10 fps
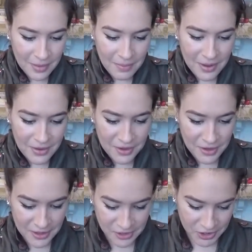Mother
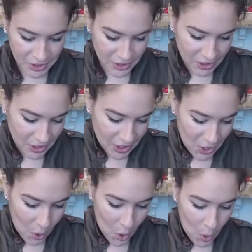Nurture
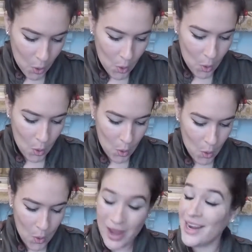
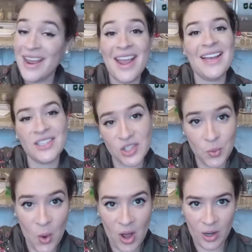enhanced
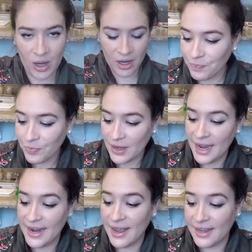water.
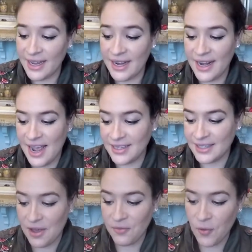It again has
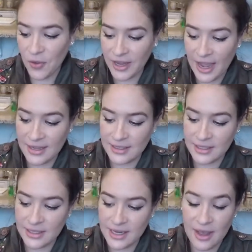that folic
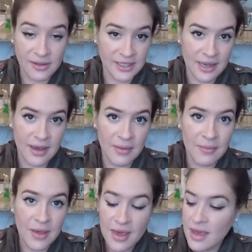acid, calcium,
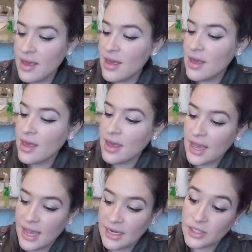
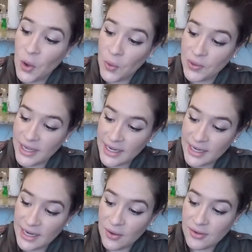and
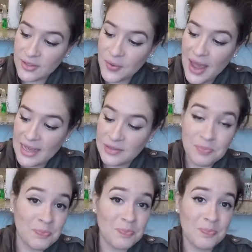choline. It also has
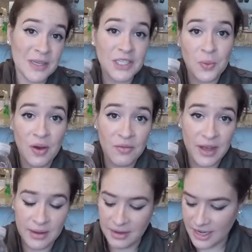B12
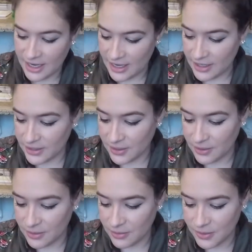vitamin in it,
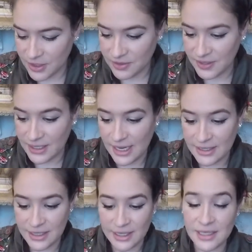so which is
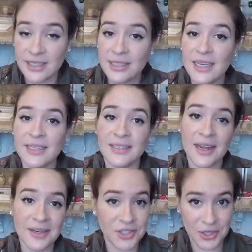fantastic. This is
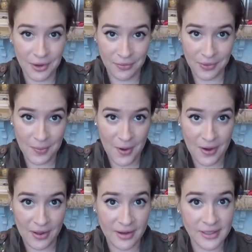not a sugar-free
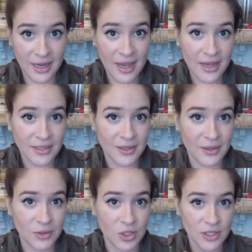product,
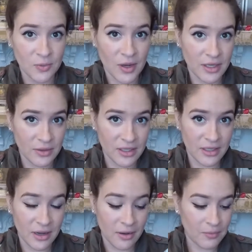so just want you to
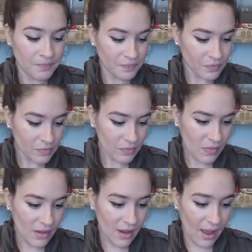know
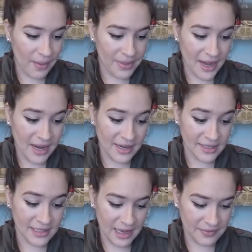that it
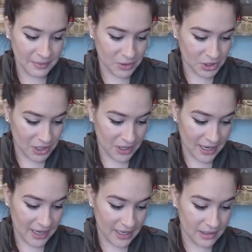does have some sugar
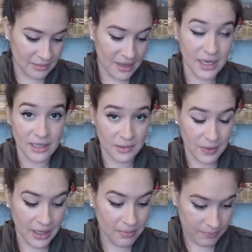in it to make it
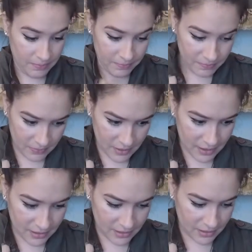sweet.
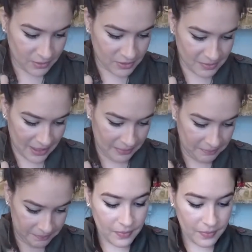Excuse me.